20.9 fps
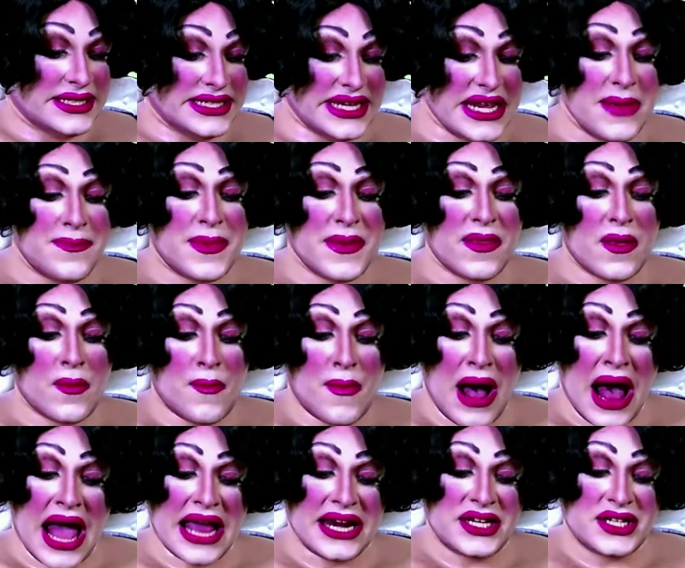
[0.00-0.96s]
Deep in the
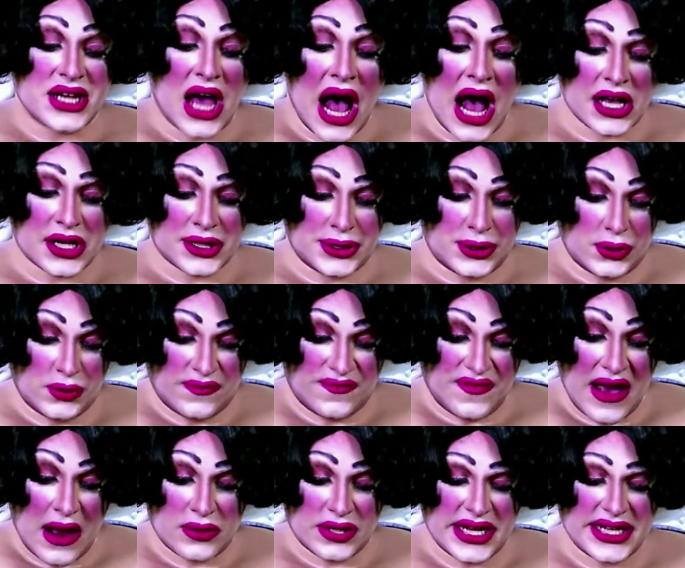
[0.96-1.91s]
mine, Doc soon
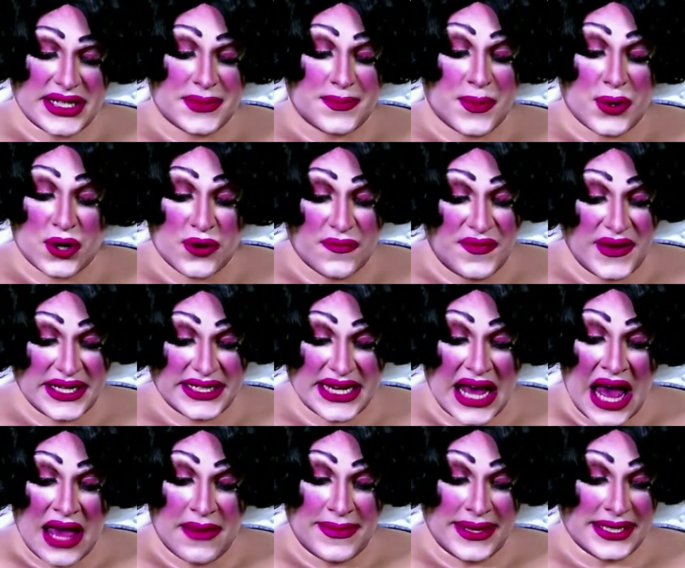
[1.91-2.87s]
found his perfect
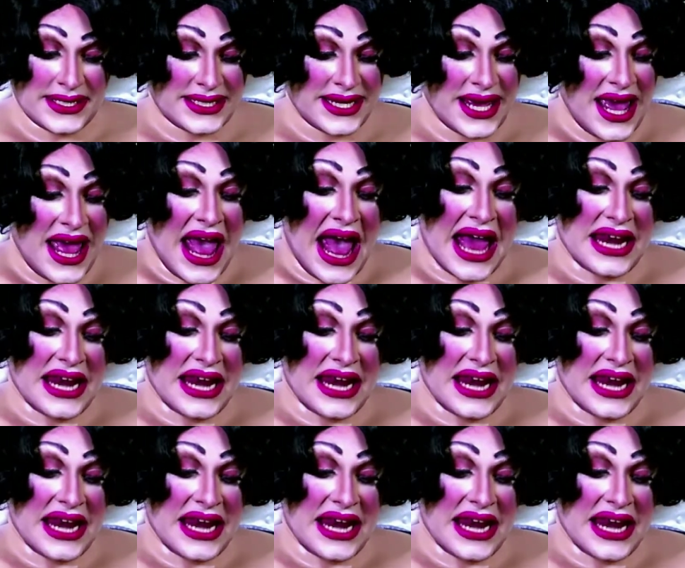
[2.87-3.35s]
diamond,